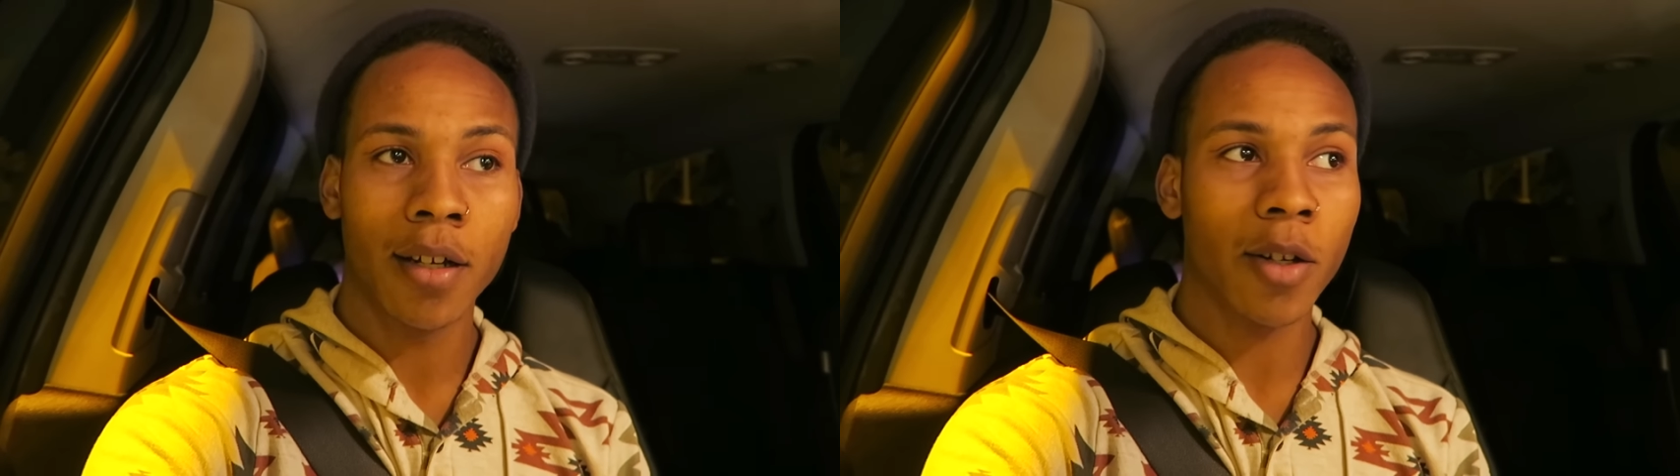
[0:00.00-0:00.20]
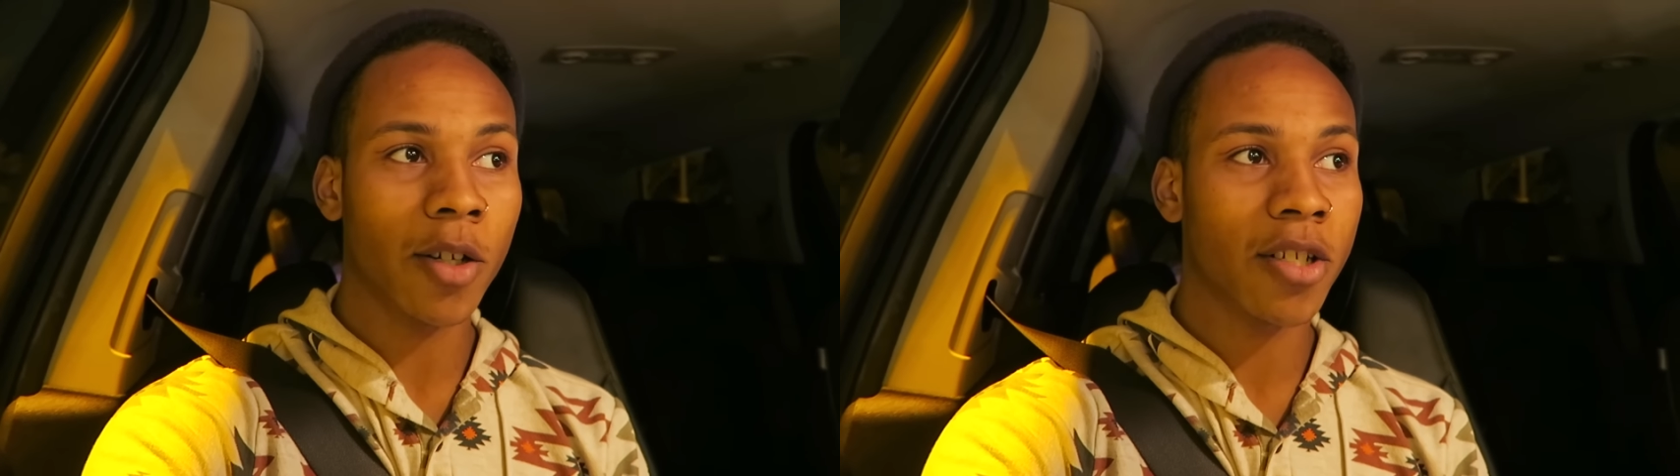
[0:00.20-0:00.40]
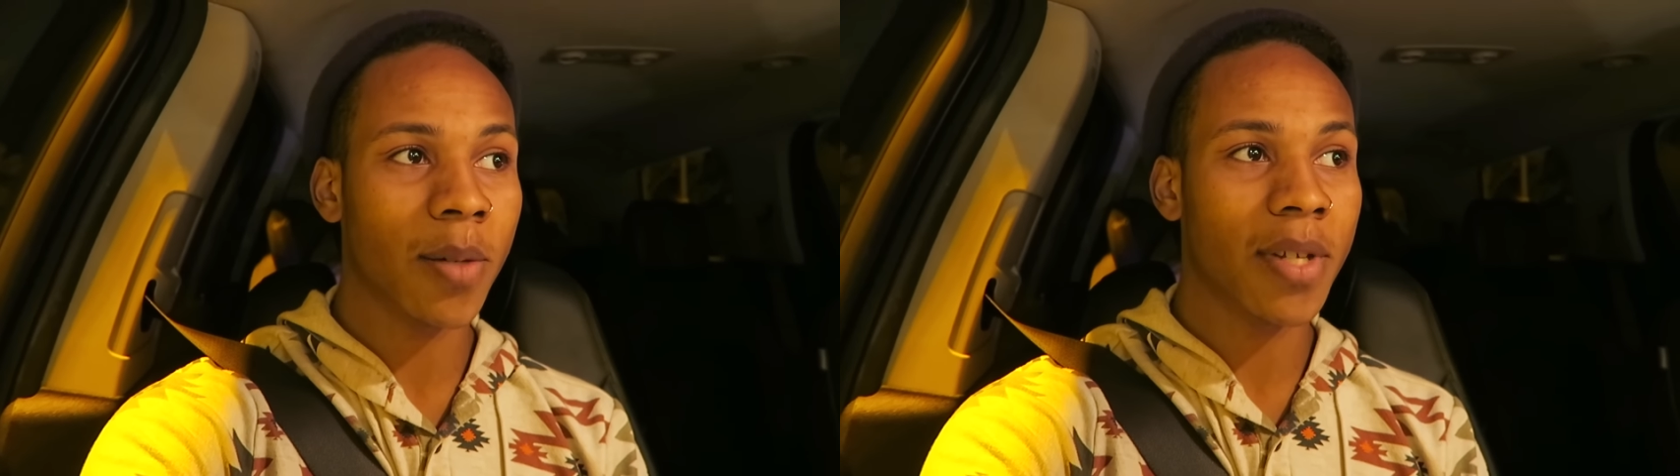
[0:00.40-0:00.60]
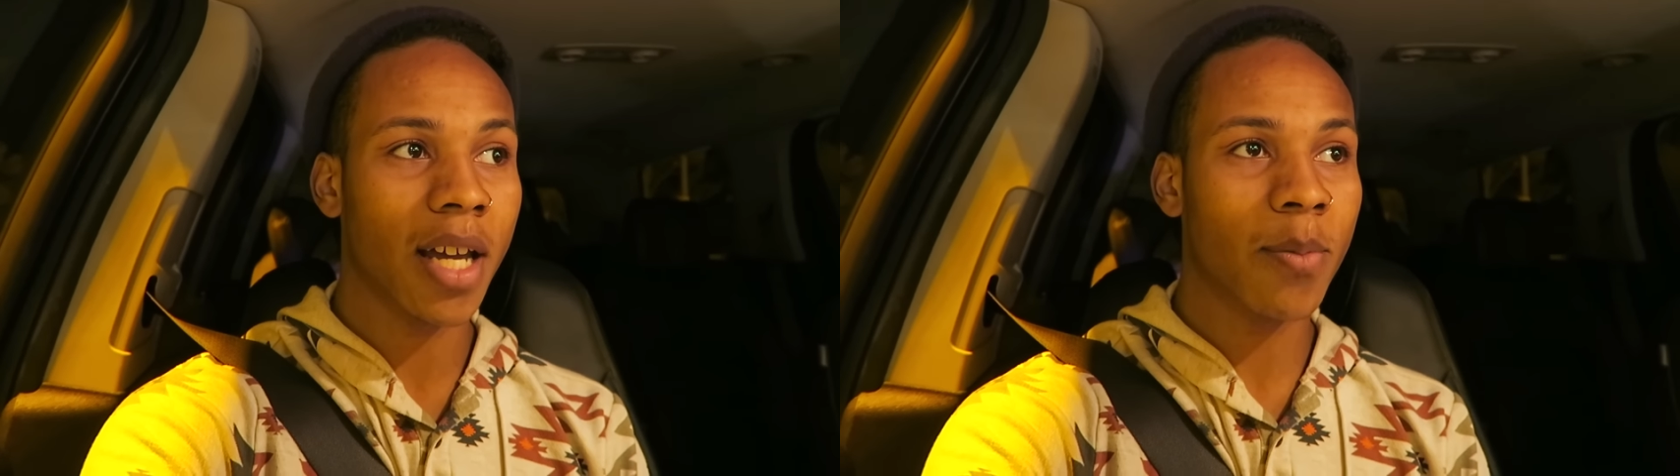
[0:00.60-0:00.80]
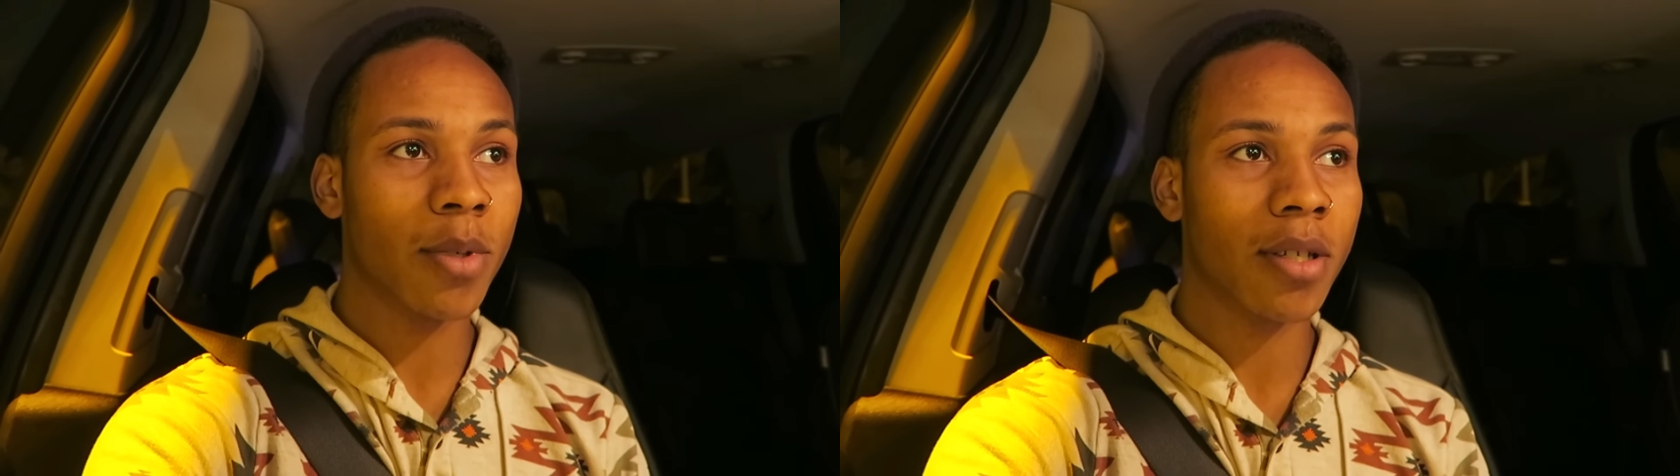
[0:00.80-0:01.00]
Or
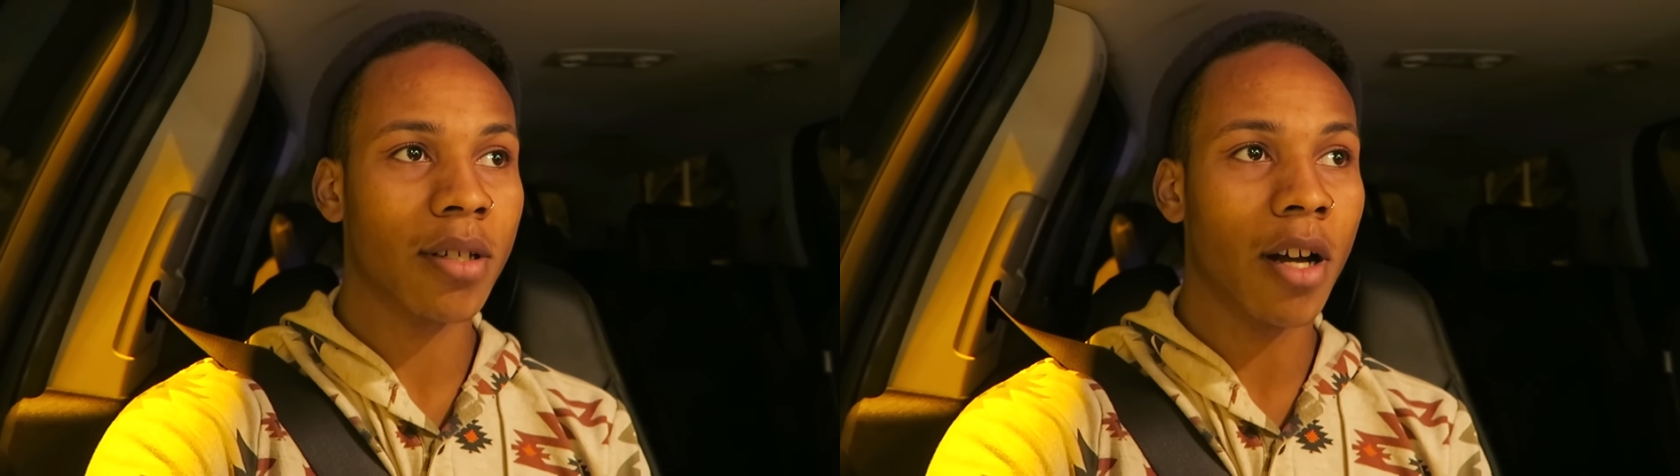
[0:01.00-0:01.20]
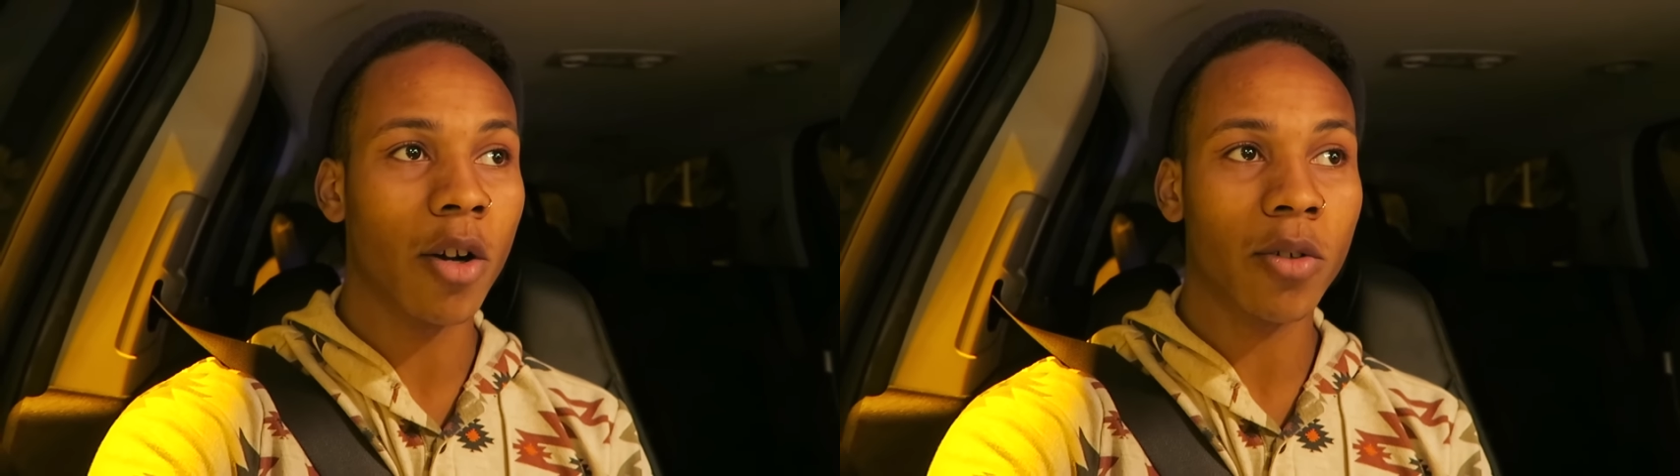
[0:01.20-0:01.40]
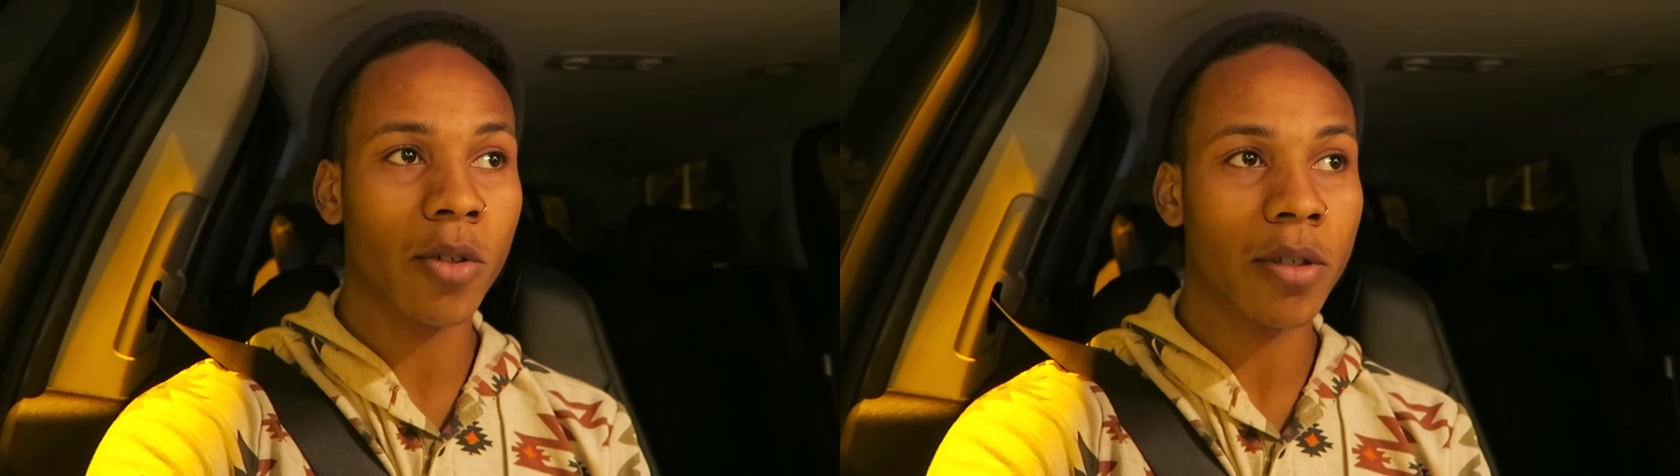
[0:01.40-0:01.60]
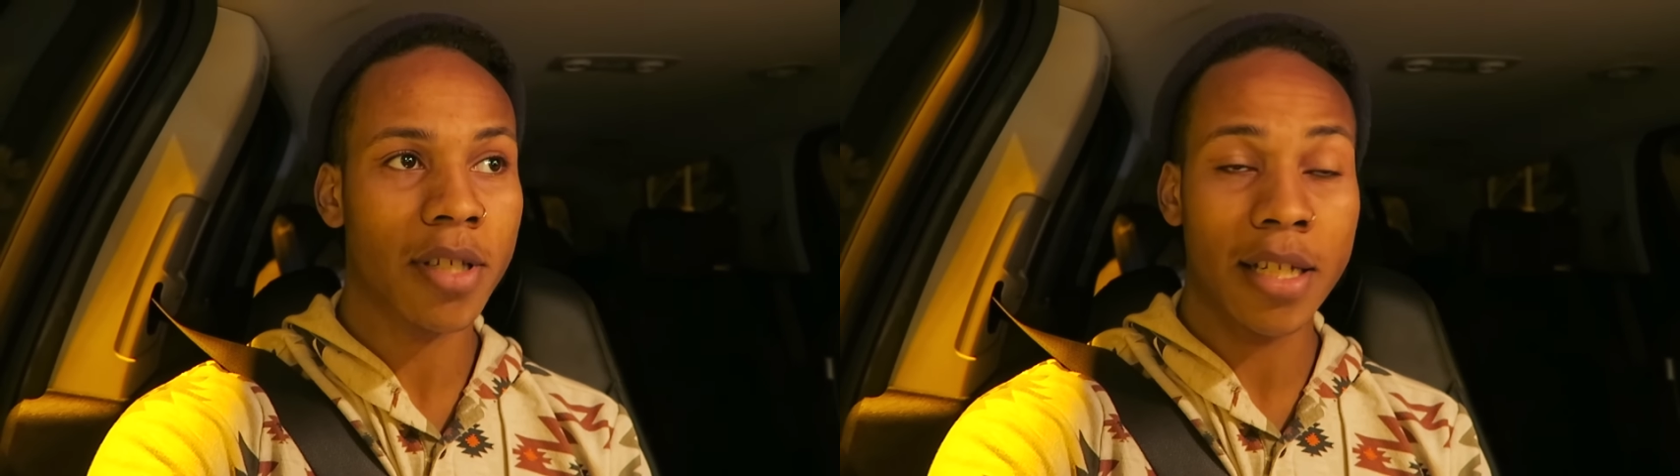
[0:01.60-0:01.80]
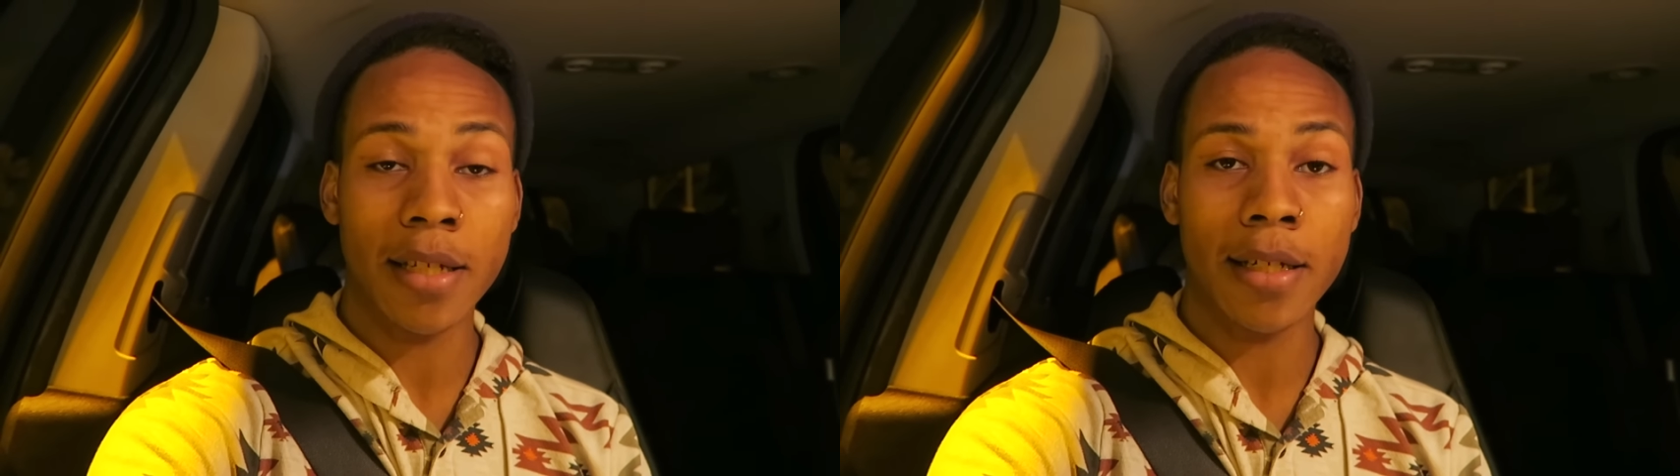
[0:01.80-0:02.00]
sometimes Uncle
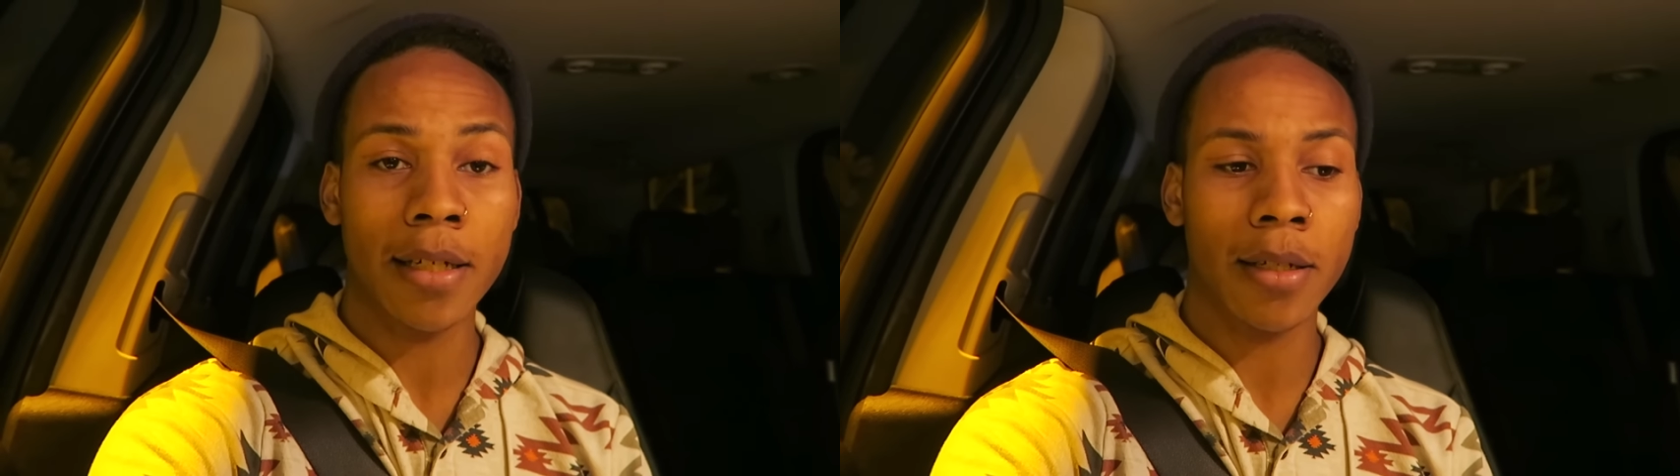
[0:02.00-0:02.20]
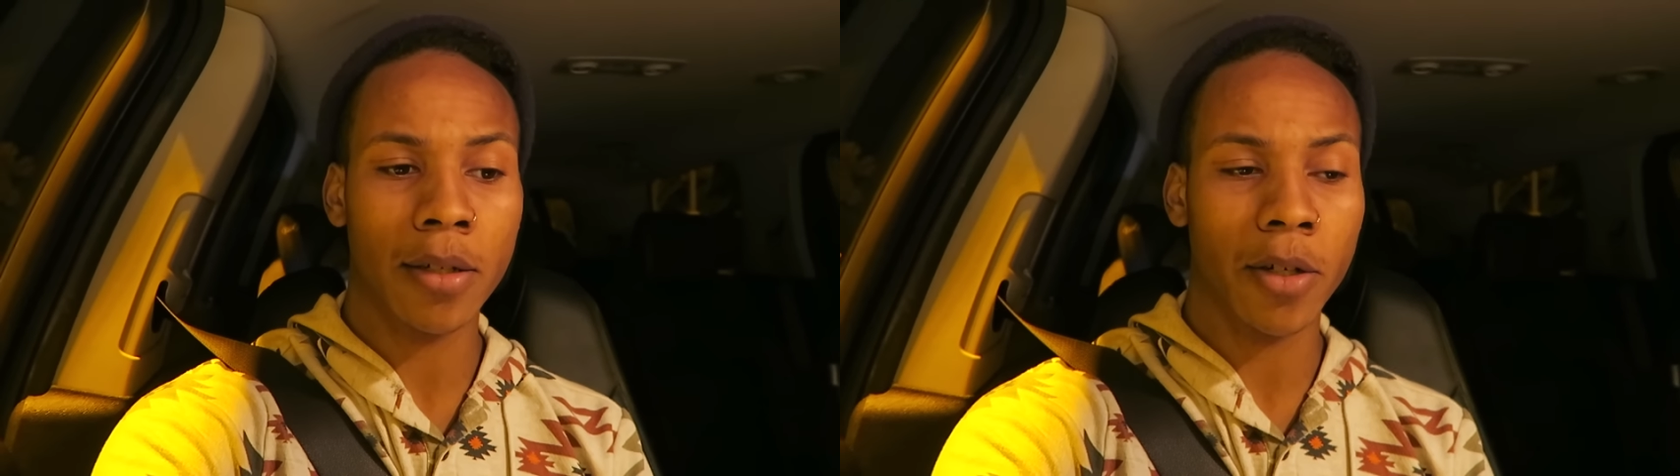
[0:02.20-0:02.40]
Z Z,